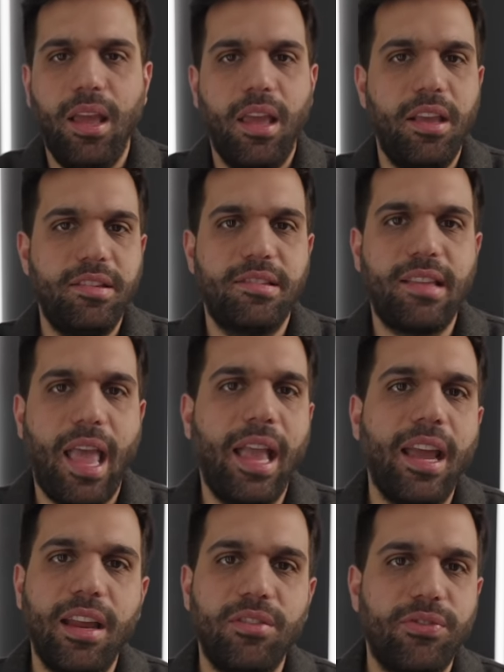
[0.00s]
He
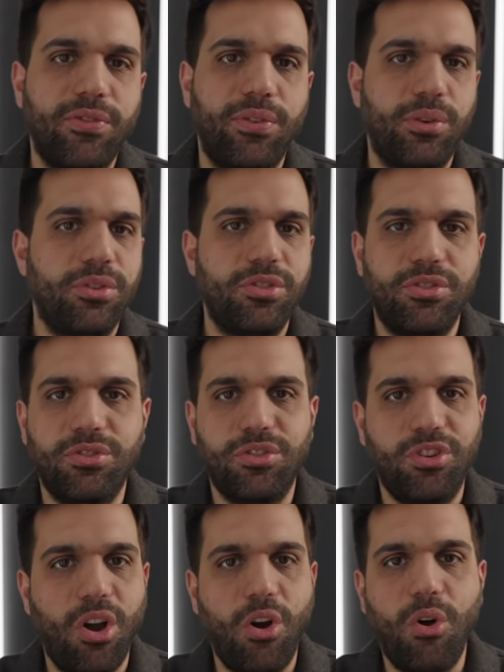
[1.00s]
sang it, first
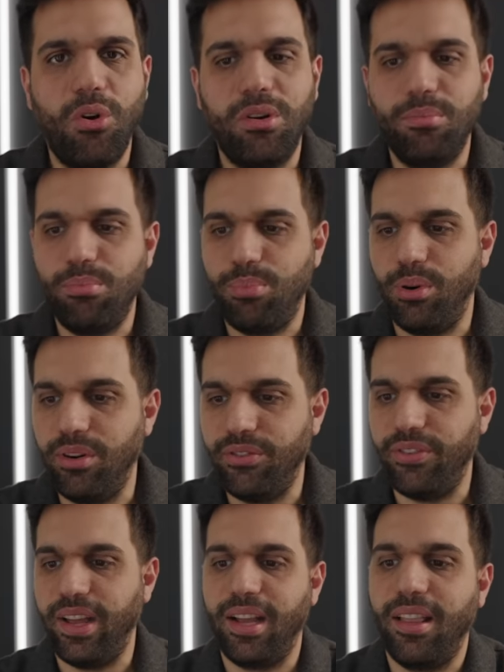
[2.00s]
go,
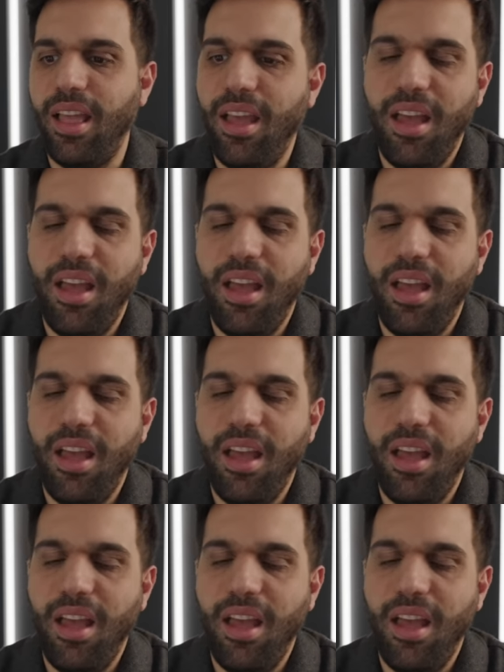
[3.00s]
perfect,